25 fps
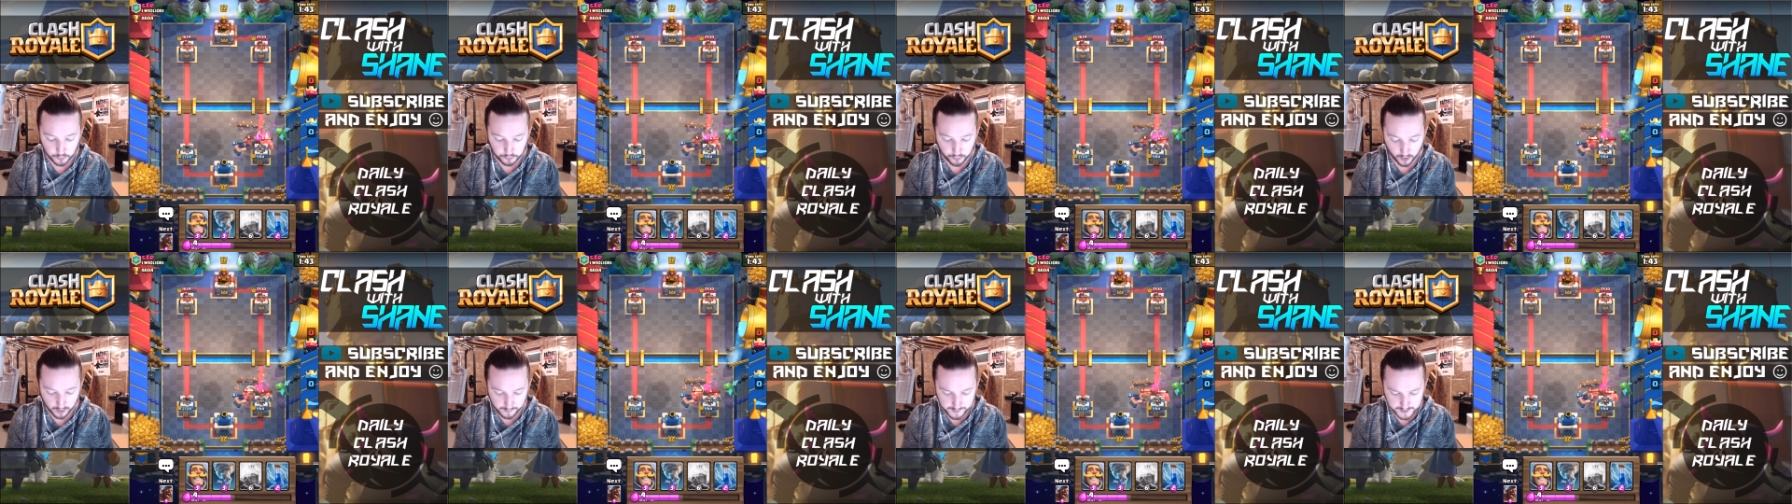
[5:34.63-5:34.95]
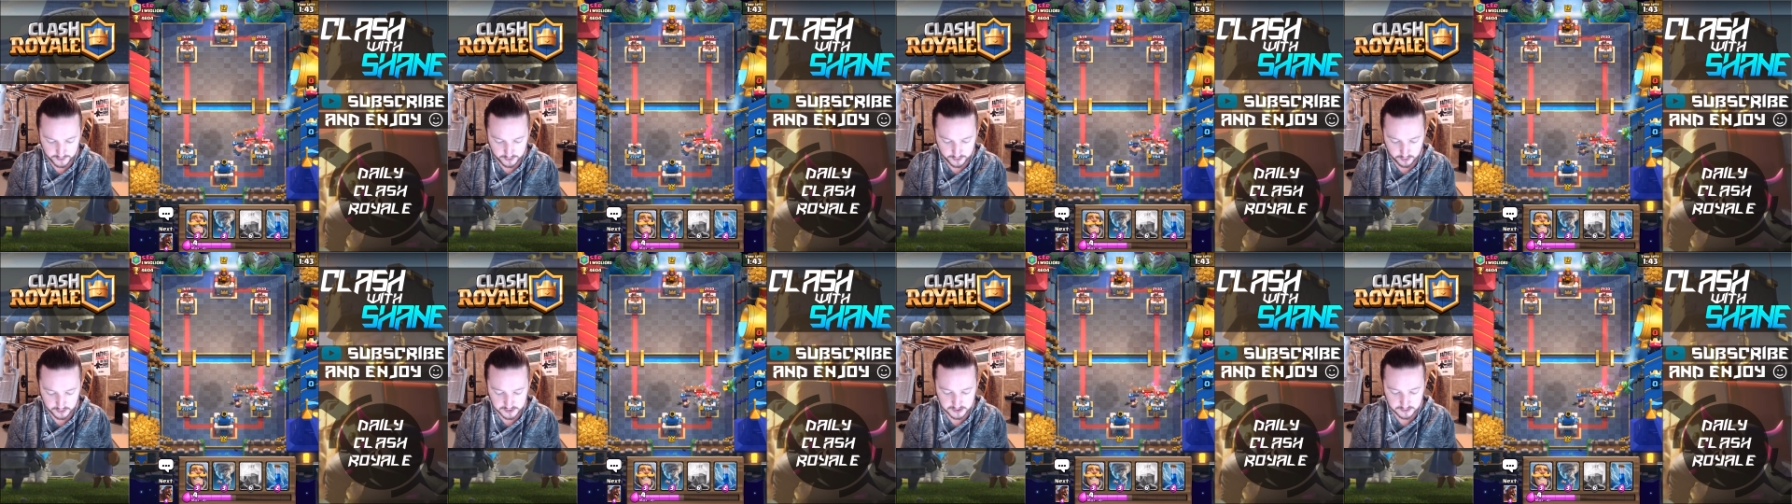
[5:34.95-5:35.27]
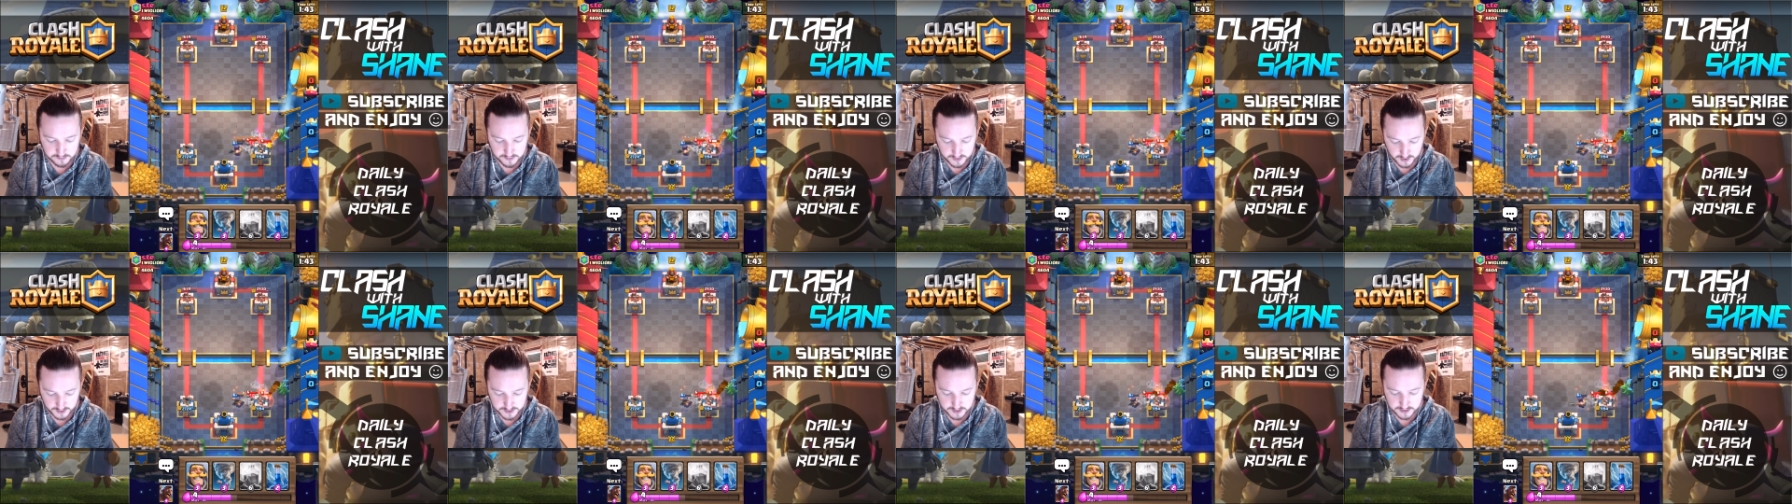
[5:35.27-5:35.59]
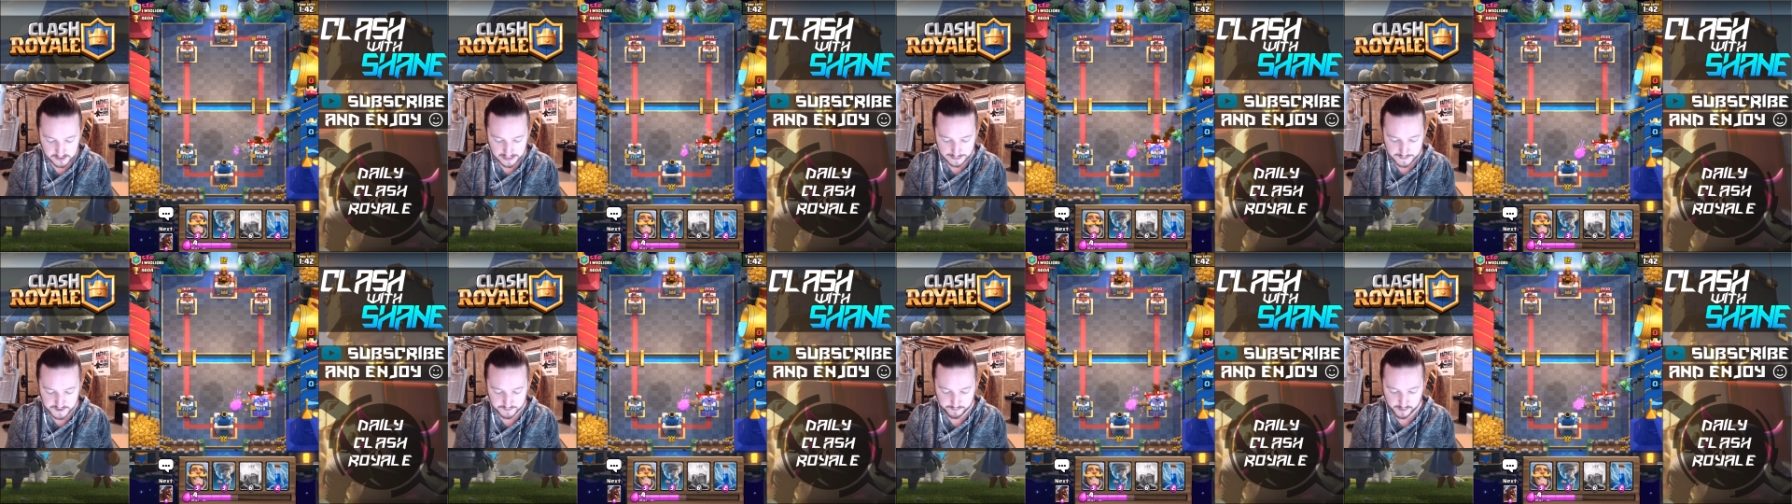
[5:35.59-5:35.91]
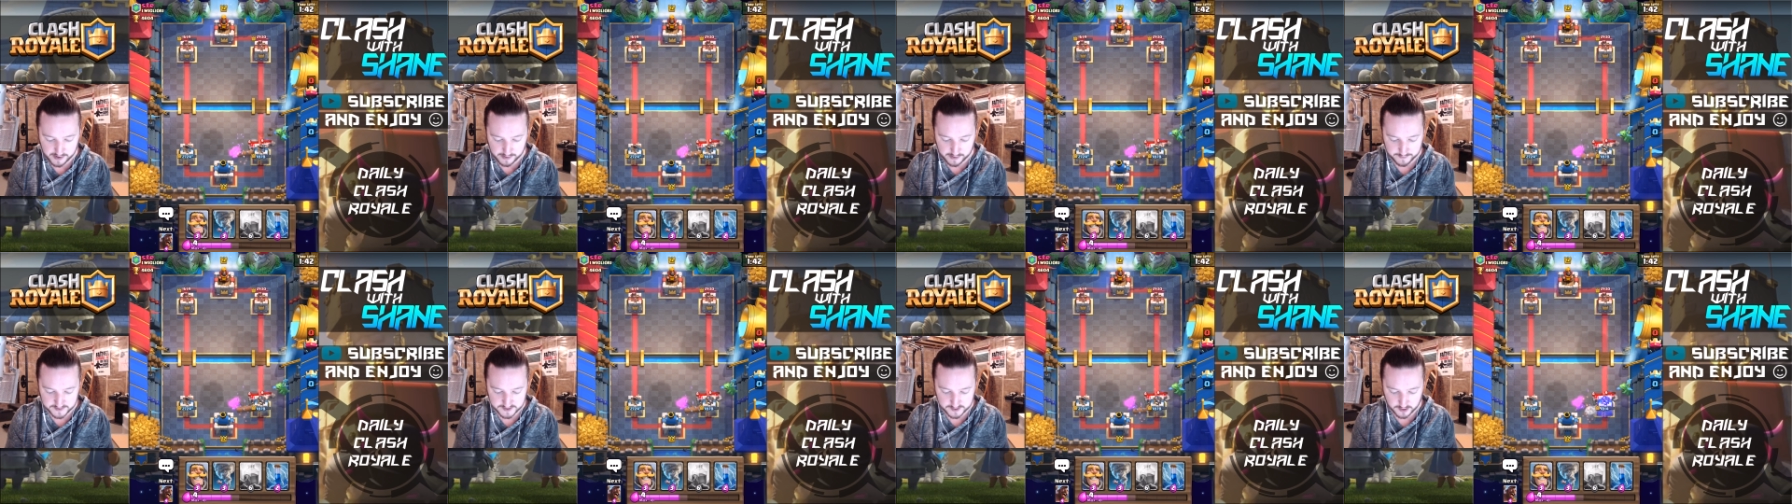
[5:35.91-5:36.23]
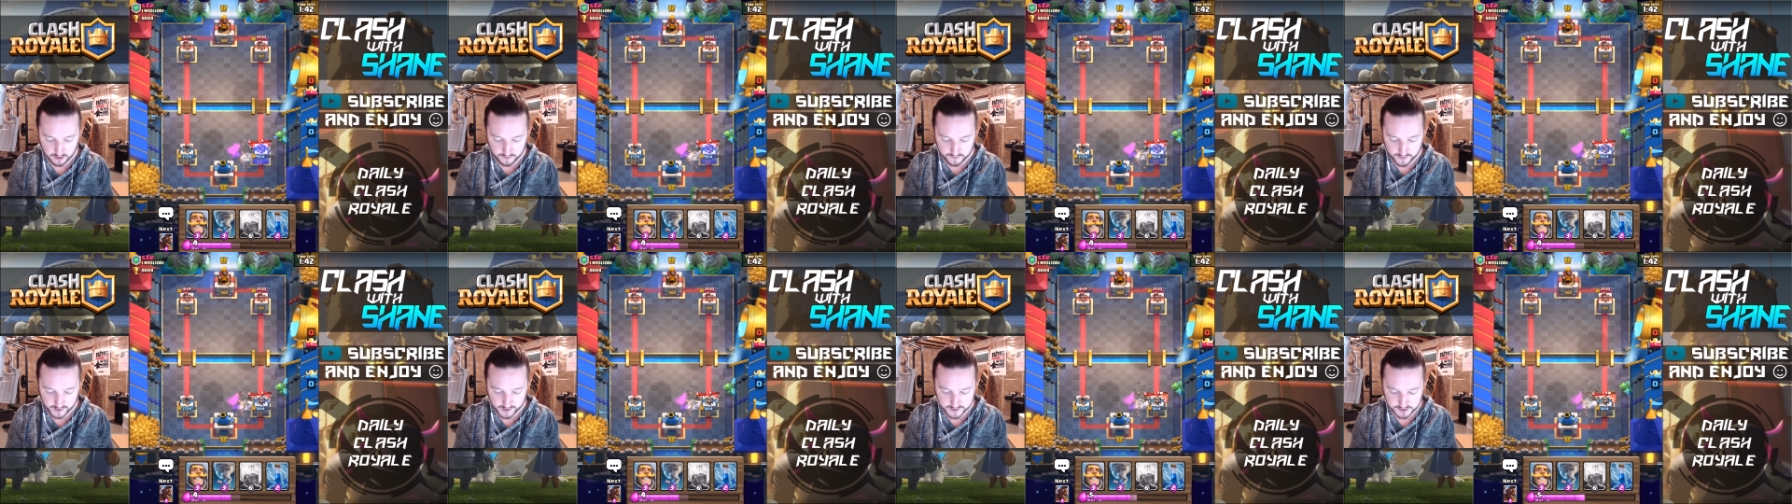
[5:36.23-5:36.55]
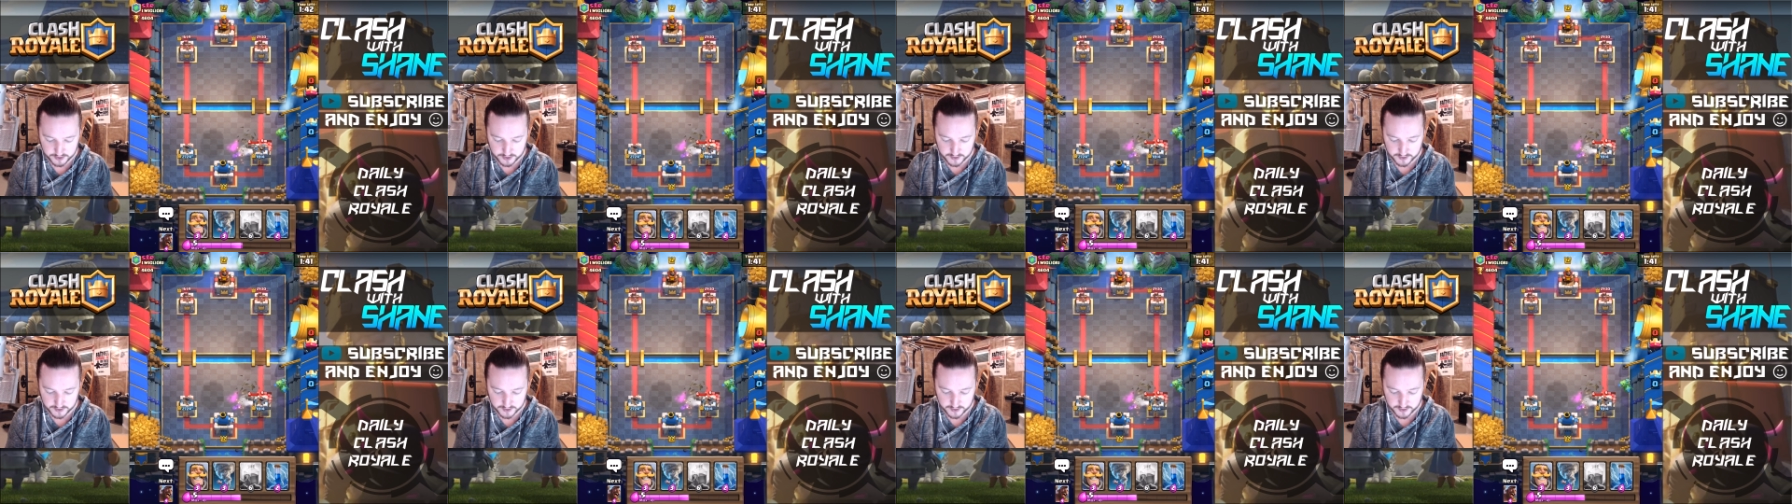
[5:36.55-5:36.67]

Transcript: probably do some decent damage by himself, guys.